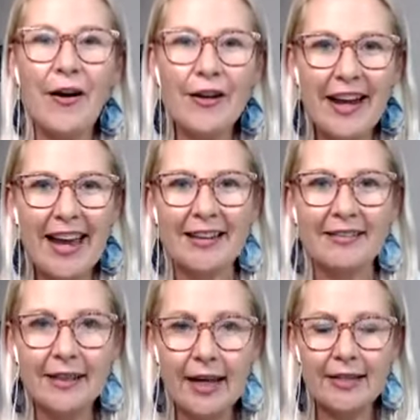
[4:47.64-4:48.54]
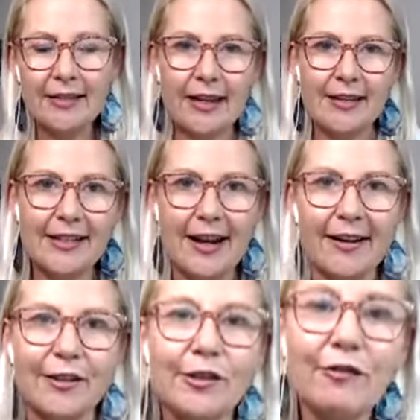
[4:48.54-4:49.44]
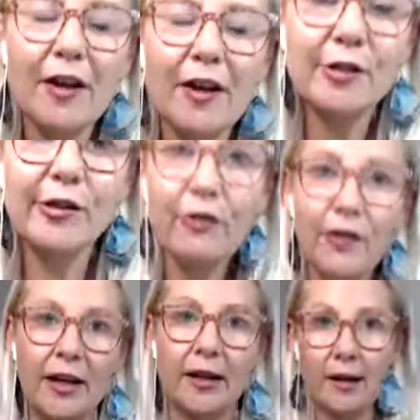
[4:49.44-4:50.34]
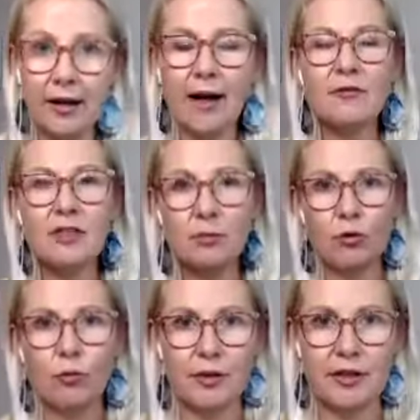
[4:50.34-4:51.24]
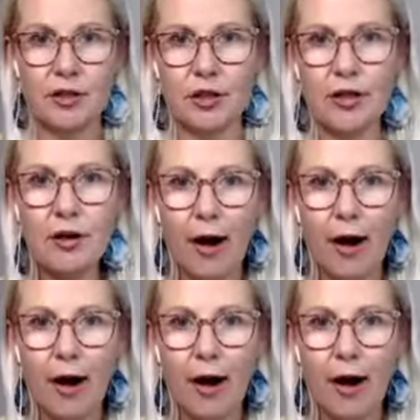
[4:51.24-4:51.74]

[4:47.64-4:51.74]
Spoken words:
Okay, let's get started. So find yourself in a comfortable position.